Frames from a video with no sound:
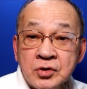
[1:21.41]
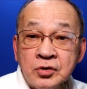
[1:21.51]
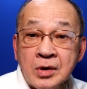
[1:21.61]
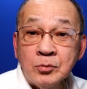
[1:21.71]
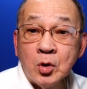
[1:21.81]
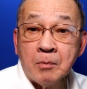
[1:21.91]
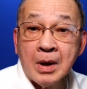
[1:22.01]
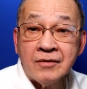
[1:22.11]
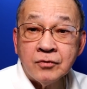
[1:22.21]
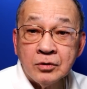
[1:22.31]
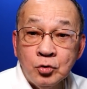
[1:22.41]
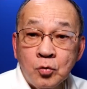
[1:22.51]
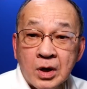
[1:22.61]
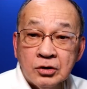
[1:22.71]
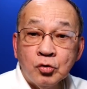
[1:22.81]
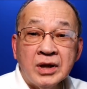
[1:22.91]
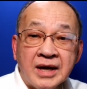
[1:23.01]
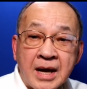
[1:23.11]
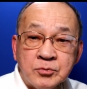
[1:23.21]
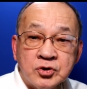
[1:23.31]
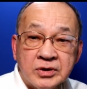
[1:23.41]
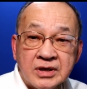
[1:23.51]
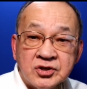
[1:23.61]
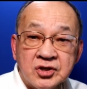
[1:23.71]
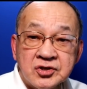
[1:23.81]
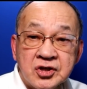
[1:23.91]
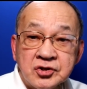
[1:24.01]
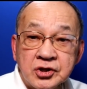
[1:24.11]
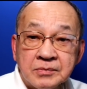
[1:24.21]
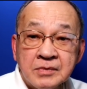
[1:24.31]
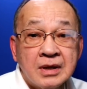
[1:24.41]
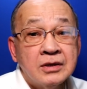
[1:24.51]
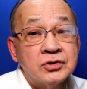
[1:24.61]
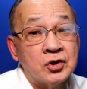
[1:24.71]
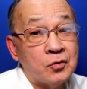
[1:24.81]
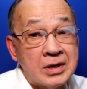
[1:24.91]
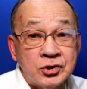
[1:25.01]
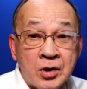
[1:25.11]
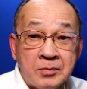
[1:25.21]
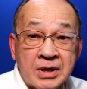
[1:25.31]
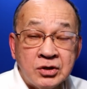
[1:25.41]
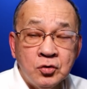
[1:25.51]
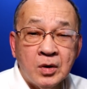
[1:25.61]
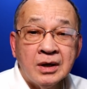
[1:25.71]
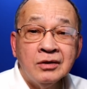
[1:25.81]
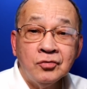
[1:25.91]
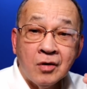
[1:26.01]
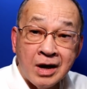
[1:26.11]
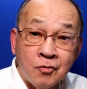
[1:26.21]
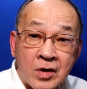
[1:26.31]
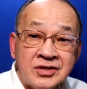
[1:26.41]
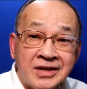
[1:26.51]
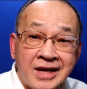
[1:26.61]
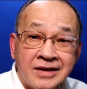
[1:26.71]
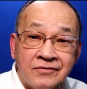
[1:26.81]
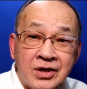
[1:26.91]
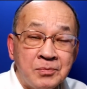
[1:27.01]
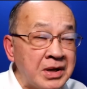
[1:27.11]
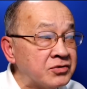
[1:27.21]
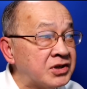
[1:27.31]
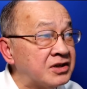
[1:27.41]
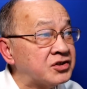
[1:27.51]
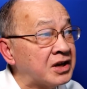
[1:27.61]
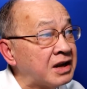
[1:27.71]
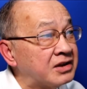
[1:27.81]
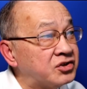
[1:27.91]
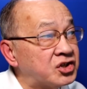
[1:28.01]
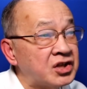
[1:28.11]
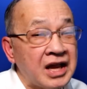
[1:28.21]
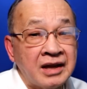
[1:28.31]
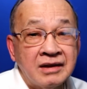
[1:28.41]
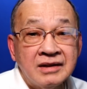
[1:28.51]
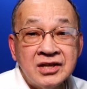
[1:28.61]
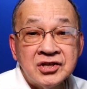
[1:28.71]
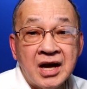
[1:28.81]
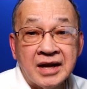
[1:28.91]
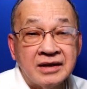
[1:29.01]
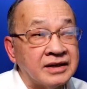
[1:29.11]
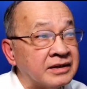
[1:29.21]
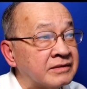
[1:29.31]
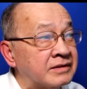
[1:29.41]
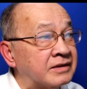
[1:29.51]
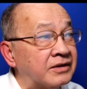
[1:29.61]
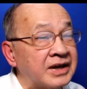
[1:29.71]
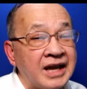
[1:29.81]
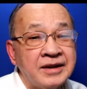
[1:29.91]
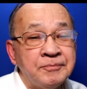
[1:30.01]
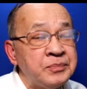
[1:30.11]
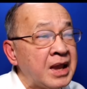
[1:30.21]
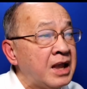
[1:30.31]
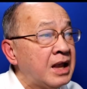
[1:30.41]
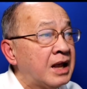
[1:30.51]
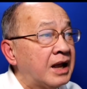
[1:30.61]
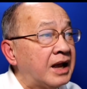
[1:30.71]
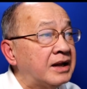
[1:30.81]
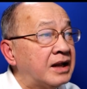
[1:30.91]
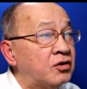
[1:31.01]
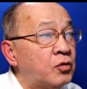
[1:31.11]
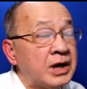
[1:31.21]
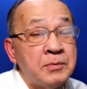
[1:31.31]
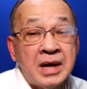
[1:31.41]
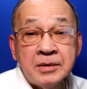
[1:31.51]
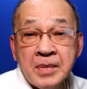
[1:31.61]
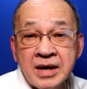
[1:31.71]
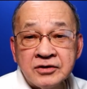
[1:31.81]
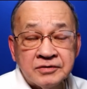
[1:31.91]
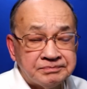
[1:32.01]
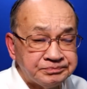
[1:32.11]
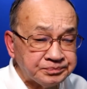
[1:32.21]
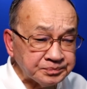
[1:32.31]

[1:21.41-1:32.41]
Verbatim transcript: So you have to apply for dual to recapture that citizenship. So once you have that dual, you are once again a Filipino citizen, just like this guy here, okay? And then who are the balikbayans?